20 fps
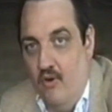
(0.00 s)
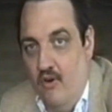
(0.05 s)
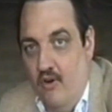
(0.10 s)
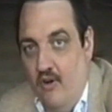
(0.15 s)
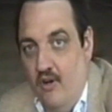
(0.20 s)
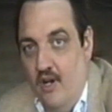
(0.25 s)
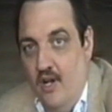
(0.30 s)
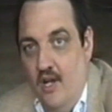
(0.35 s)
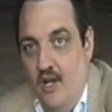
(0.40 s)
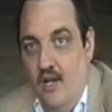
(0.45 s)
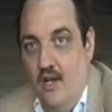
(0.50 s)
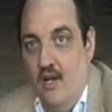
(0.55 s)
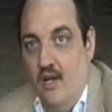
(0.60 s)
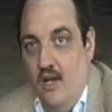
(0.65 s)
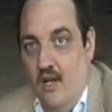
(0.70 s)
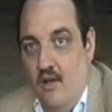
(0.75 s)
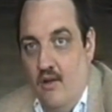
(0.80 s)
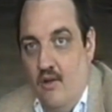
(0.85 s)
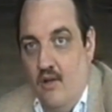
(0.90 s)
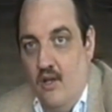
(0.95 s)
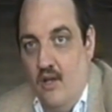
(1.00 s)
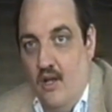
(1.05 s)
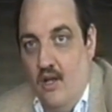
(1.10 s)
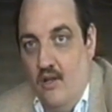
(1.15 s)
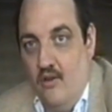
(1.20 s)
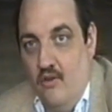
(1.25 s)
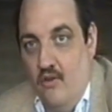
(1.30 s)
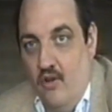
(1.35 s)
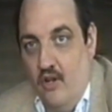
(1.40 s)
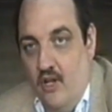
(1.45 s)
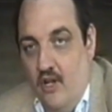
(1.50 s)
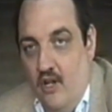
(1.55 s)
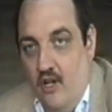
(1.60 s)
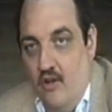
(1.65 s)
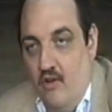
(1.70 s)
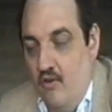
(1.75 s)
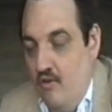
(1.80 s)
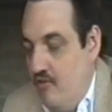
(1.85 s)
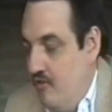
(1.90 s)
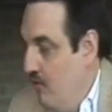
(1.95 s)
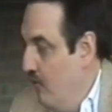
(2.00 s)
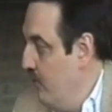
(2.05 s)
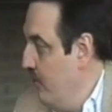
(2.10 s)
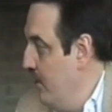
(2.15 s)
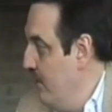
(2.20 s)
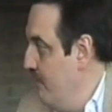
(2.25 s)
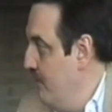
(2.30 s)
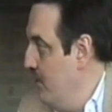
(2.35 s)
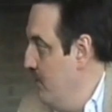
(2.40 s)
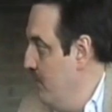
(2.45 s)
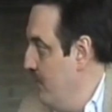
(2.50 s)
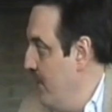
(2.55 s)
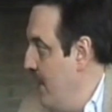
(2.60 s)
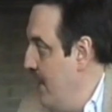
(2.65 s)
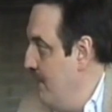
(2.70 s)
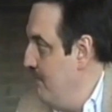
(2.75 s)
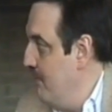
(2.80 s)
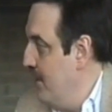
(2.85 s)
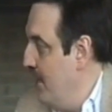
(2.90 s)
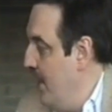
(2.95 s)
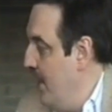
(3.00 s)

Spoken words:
We're going to do a short interview with Hoppy